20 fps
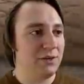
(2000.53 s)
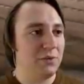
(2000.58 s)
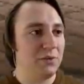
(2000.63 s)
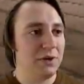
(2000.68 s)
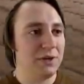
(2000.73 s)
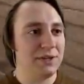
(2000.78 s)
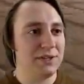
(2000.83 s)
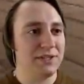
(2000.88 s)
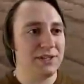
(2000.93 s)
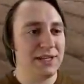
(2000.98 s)

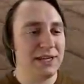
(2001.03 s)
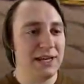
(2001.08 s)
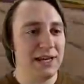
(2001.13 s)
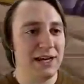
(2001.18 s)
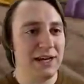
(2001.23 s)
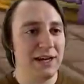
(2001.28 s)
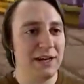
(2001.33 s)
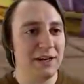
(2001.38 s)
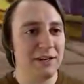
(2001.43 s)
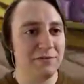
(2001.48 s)
What is he,
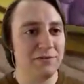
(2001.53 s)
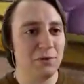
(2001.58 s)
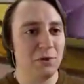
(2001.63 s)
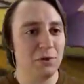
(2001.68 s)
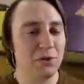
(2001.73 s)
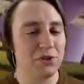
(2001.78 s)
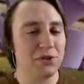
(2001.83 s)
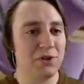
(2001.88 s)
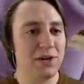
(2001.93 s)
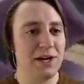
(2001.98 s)

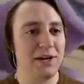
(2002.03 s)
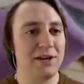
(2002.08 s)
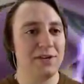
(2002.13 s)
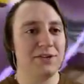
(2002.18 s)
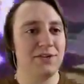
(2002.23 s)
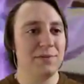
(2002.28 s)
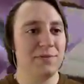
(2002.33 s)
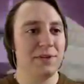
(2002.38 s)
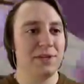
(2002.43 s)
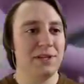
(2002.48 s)
Voltron or
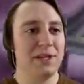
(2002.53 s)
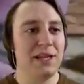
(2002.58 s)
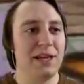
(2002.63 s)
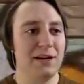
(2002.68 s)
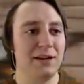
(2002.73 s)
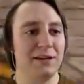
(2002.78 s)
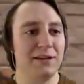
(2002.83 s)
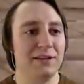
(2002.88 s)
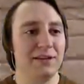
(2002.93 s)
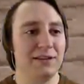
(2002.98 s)
something
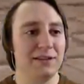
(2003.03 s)
there?